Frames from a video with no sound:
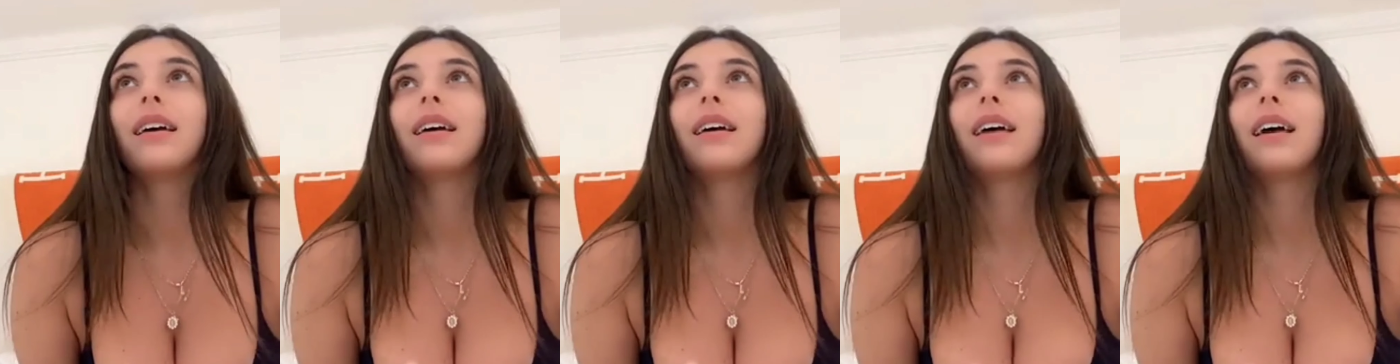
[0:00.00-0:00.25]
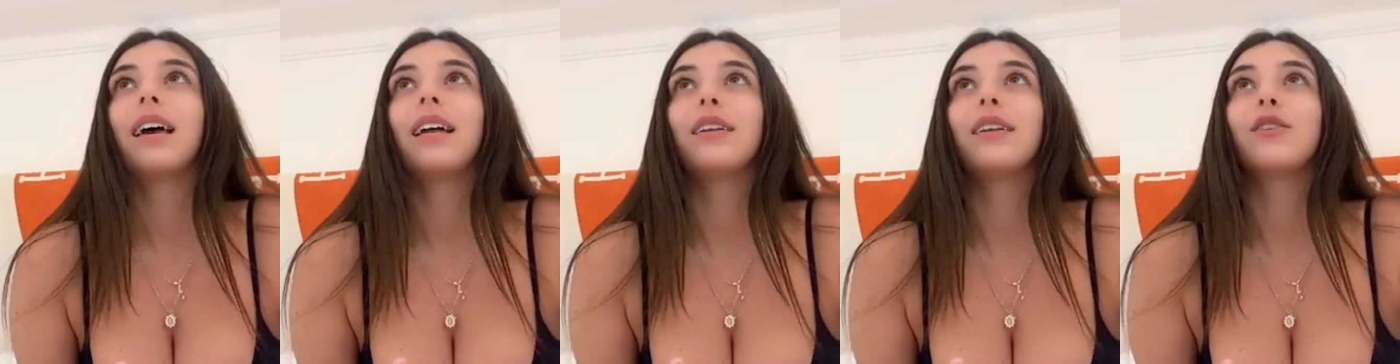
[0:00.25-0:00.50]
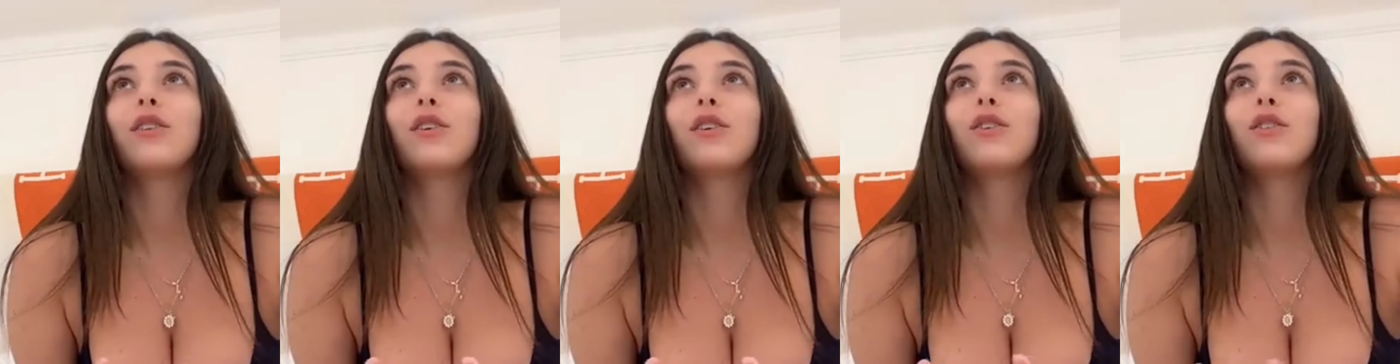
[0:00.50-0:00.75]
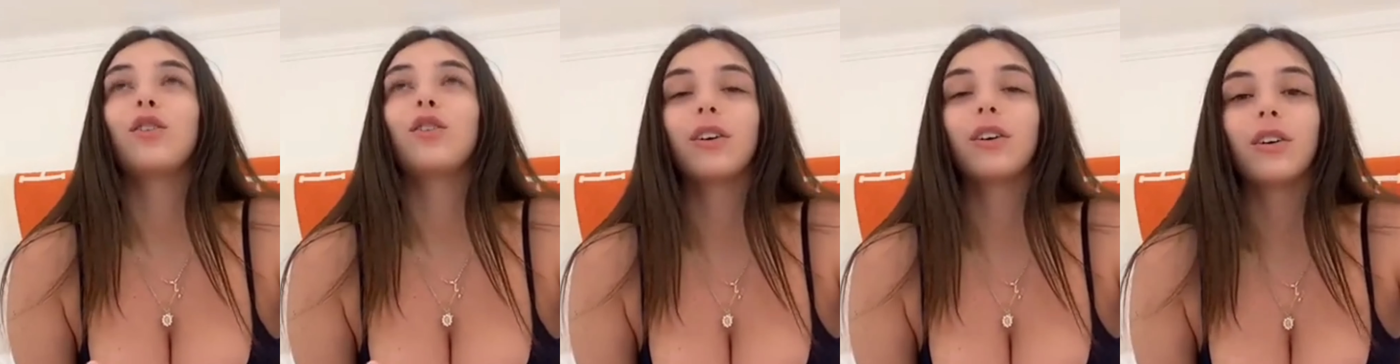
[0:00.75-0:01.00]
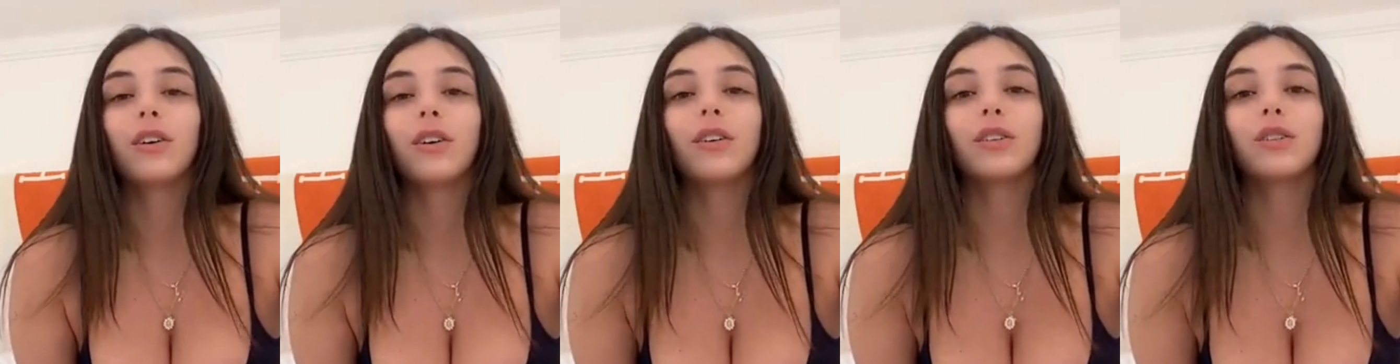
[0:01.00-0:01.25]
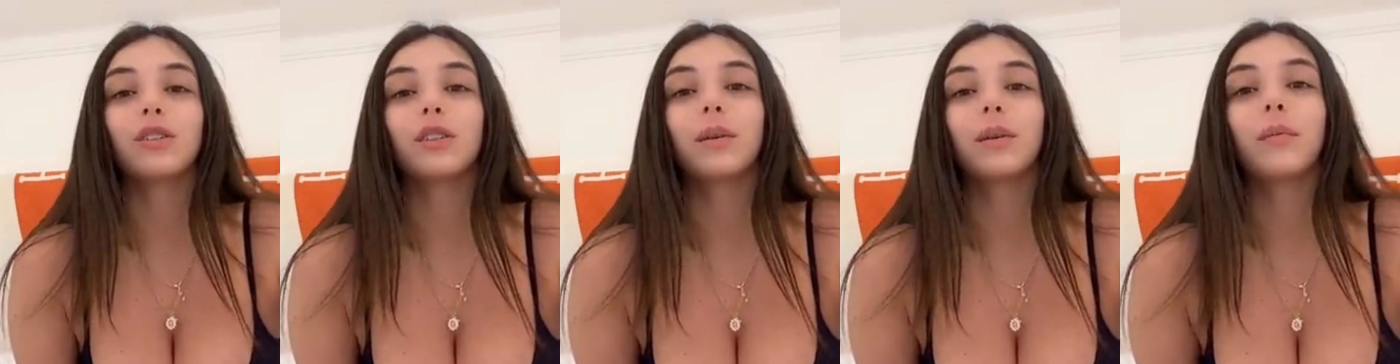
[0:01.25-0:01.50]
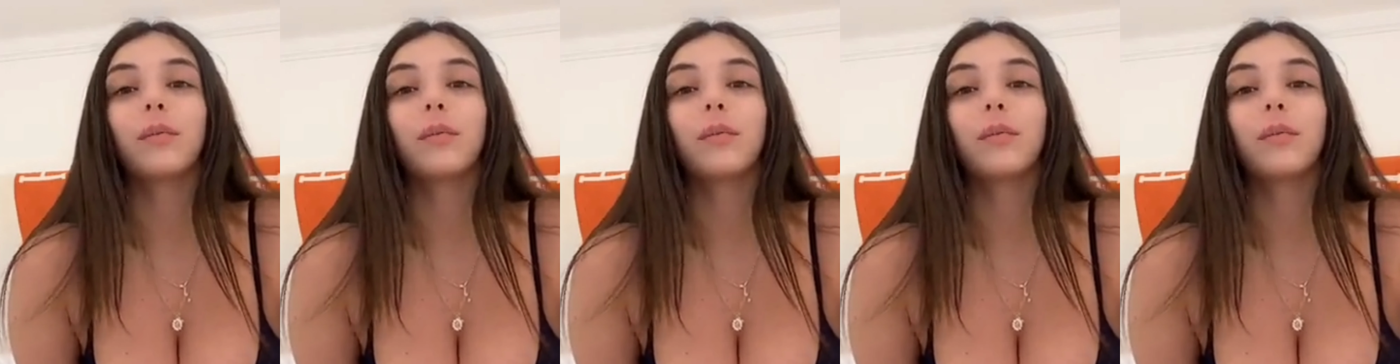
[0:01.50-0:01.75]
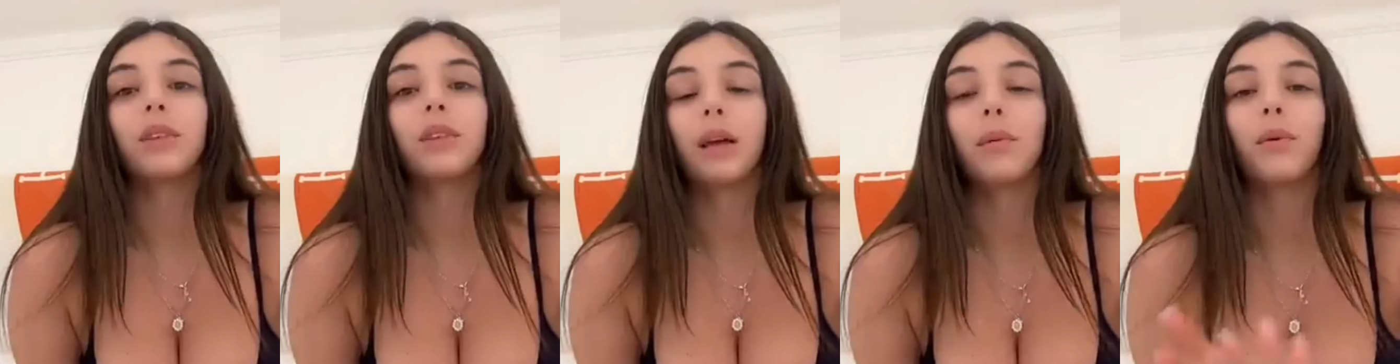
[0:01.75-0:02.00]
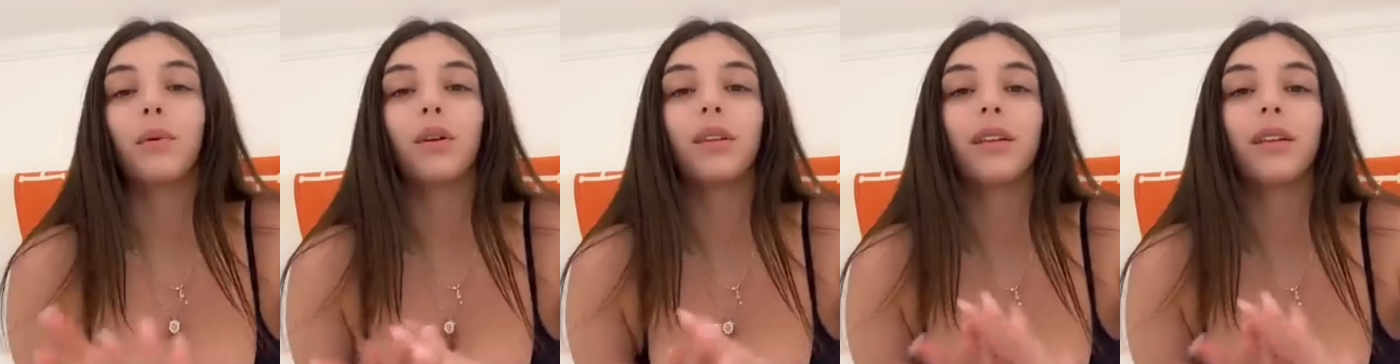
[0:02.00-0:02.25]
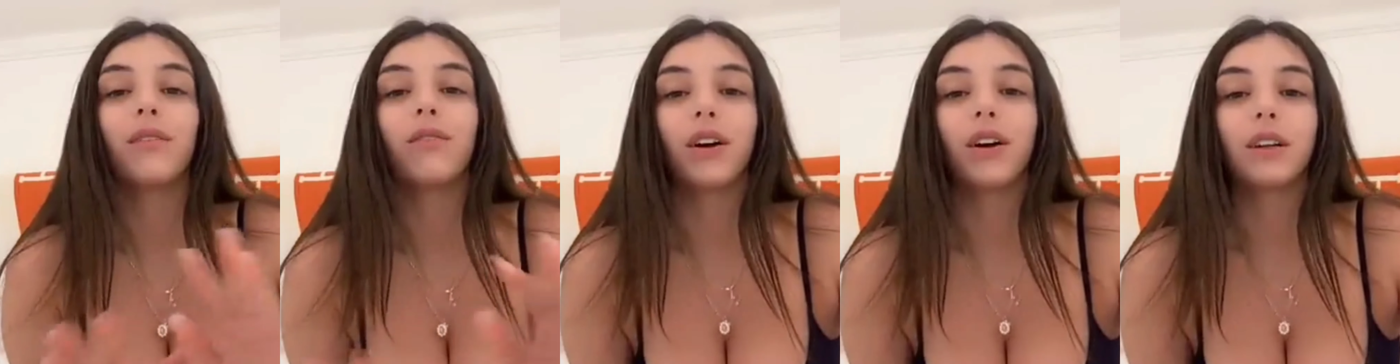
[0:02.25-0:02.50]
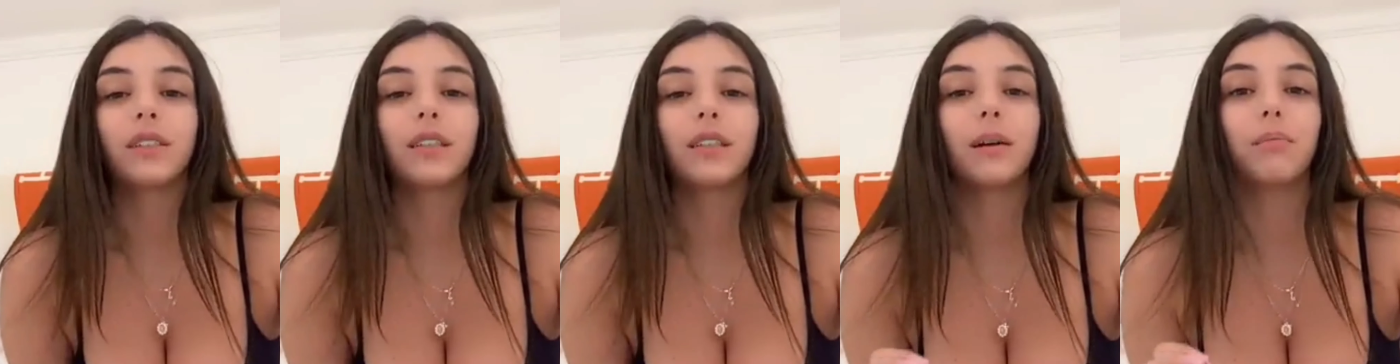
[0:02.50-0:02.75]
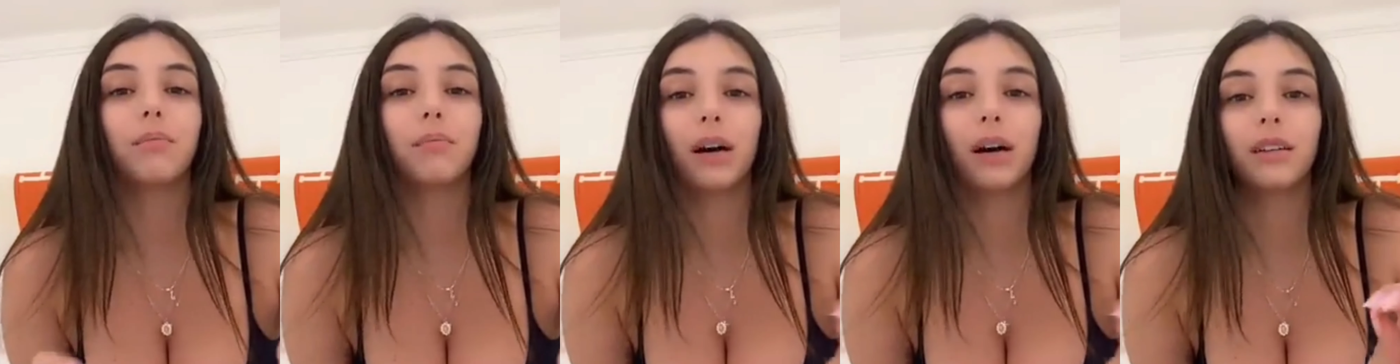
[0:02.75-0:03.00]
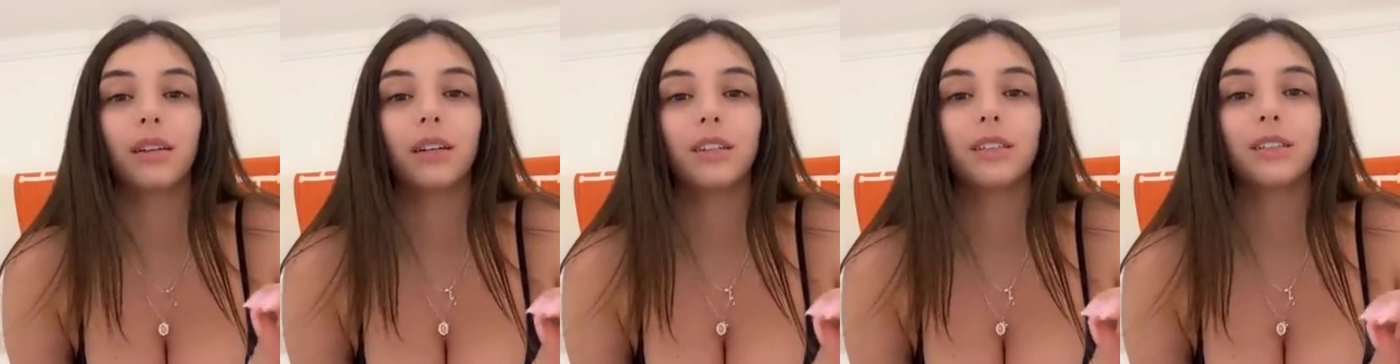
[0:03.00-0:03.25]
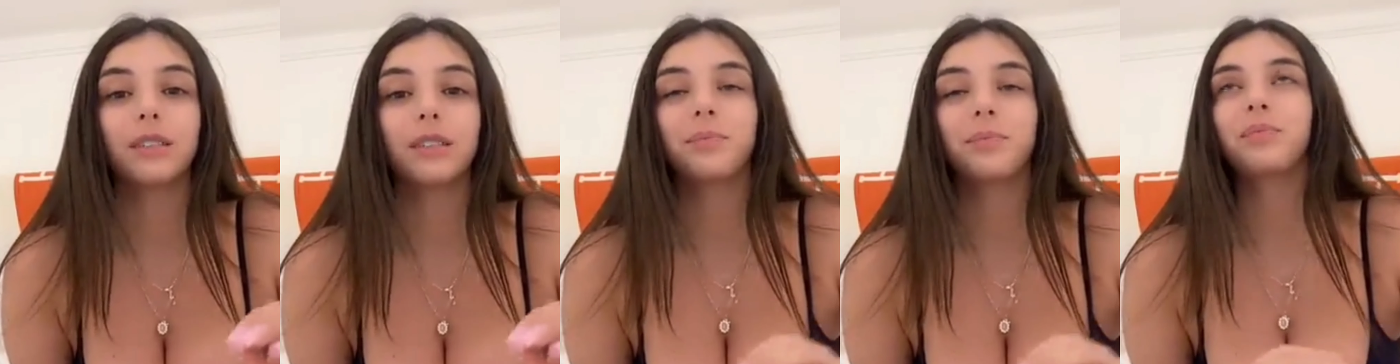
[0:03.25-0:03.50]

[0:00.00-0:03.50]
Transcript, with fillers: and the girls they both have fucked up mothers